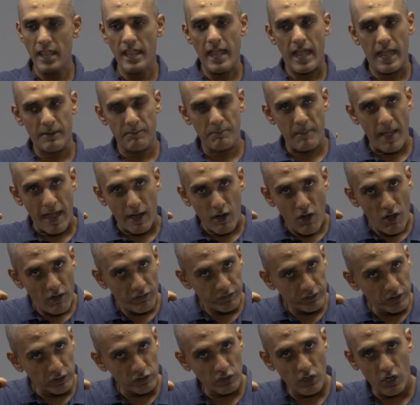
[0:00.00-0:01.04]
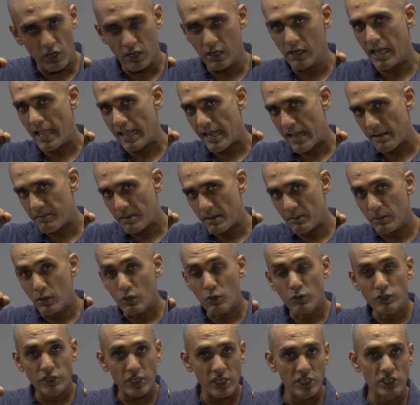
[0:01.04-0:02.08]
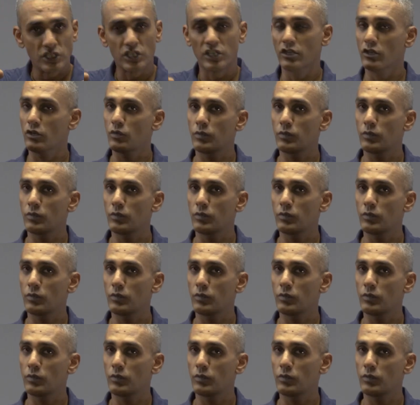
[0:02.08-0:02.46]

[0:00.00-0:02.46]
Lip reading: I back off the throttle and I'm able to change a gear